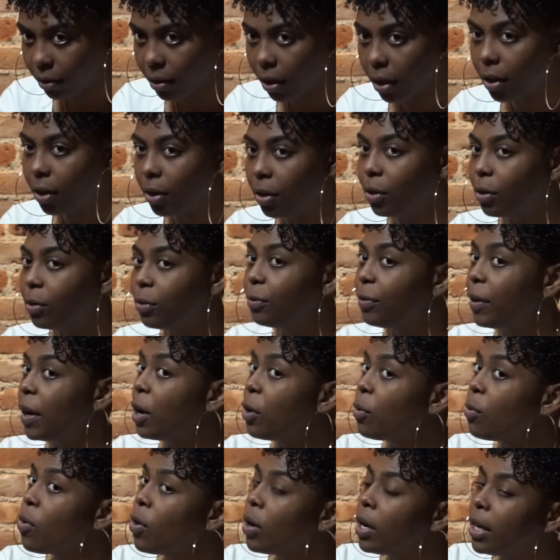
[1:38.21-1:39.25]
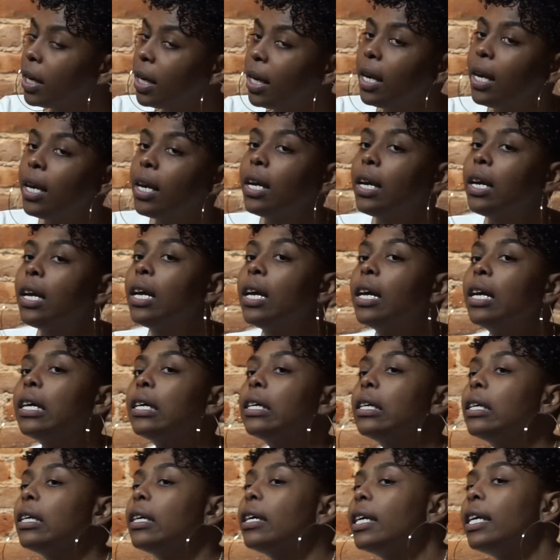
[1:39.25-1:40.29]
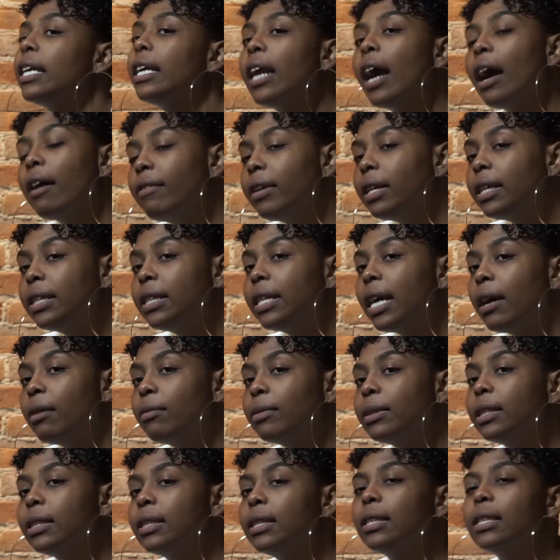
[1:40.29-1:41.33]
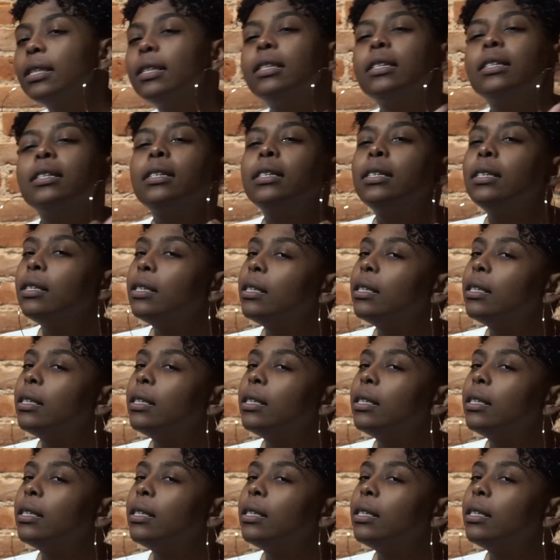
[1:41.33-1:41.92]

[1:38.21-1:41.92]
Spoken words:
So fair warning, you're not really down with the sisters,